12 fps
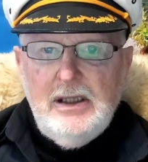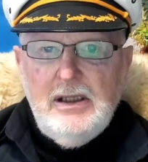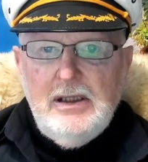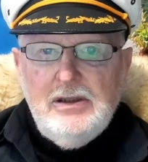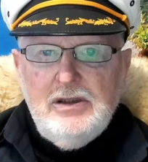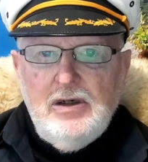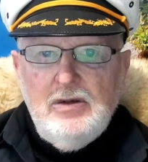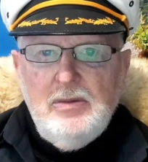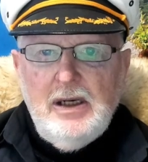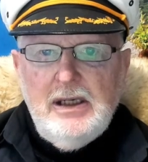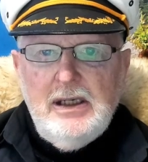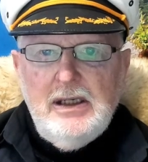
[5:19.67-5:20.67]
so
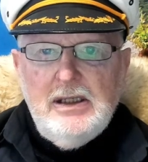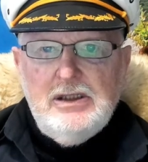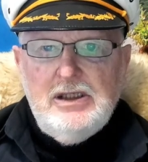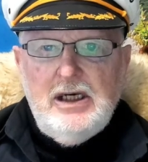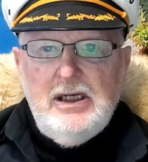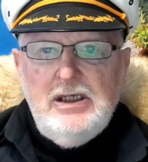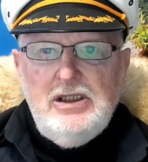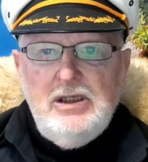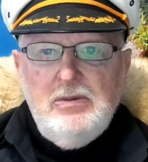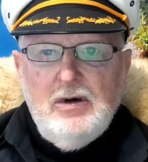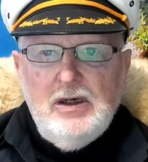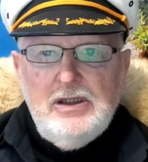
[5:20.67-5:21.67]
making its energy
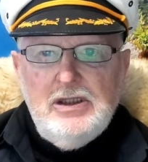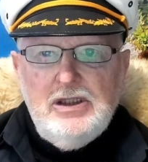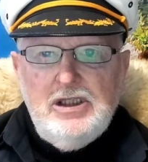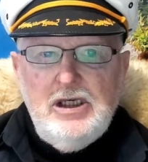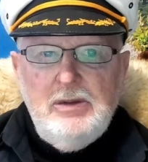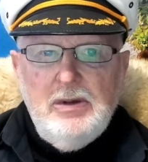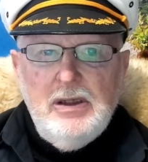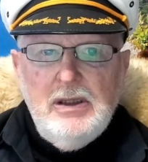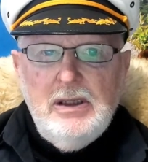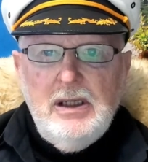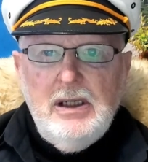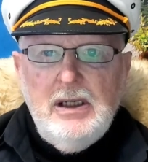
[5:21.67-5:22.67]
prices cheaper
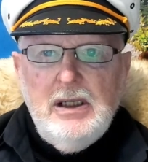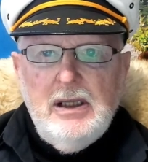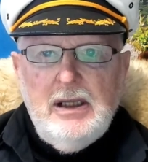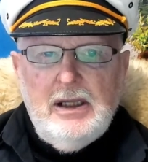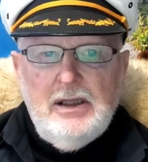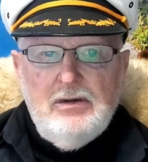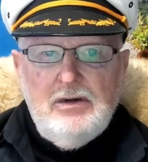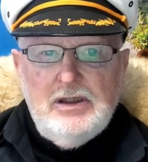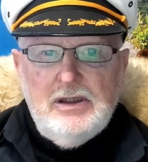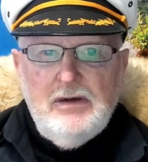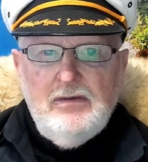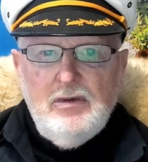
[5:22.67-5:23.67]
than the
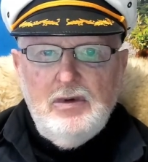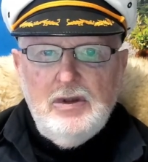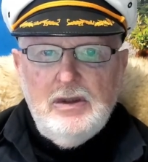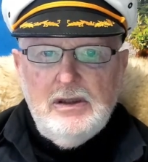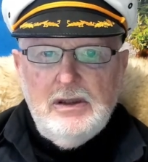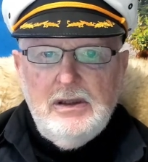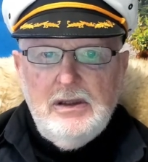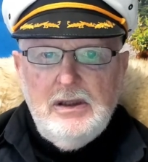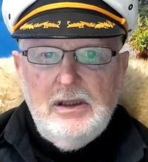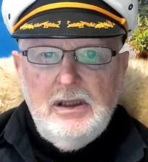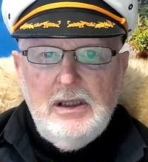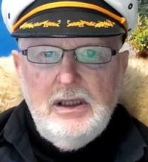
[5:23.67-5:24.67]
rest of the world.
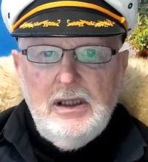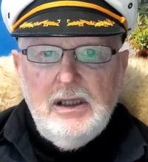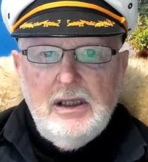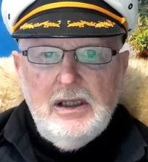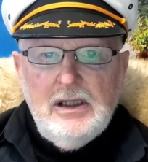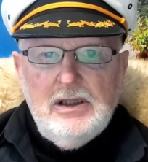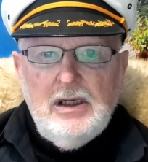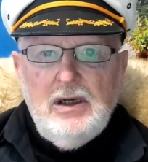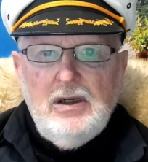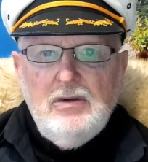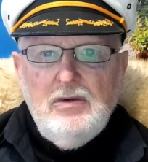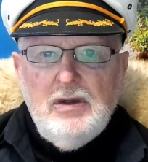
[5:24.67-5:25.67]
This,
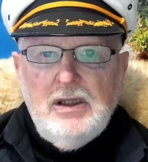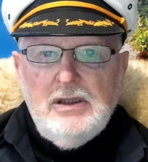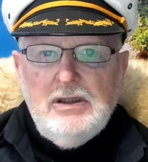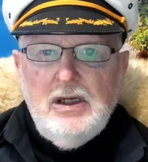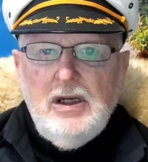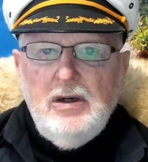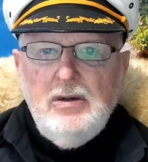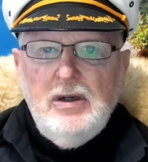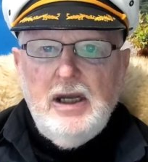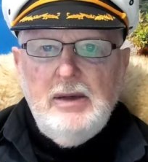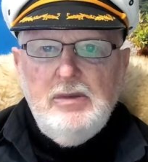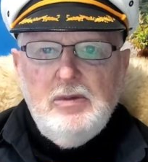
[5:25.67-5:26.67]
along with its low
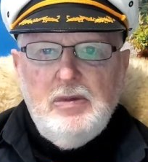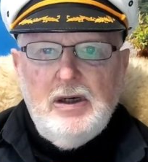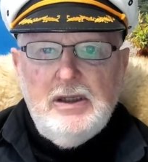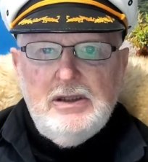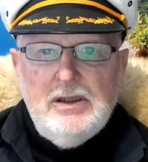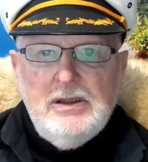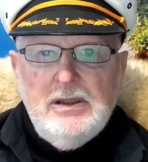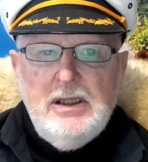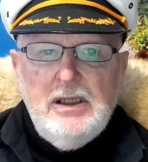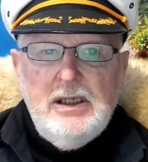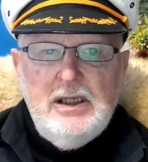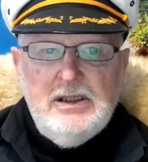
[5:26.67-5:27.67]
labour prices,
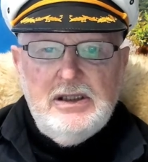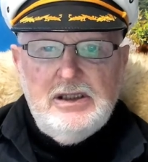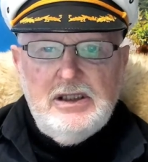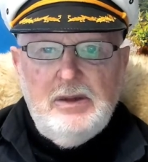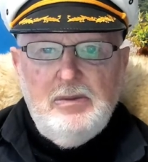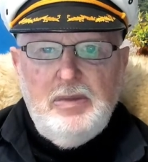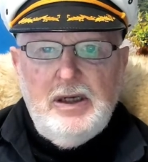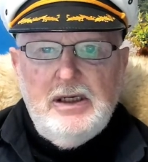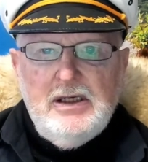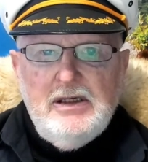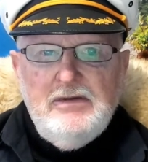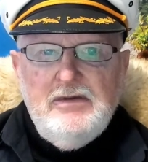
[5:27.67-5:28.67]
is its
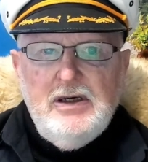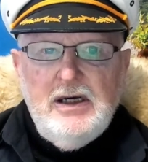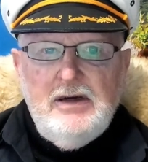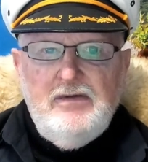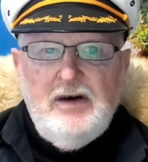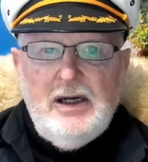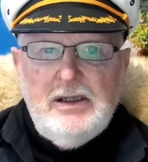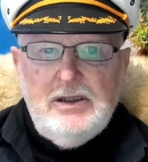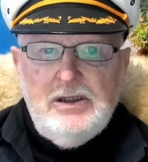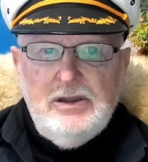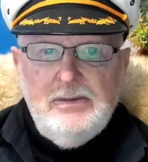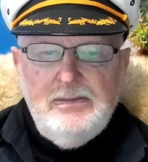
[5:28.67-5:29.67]
competitive advantage.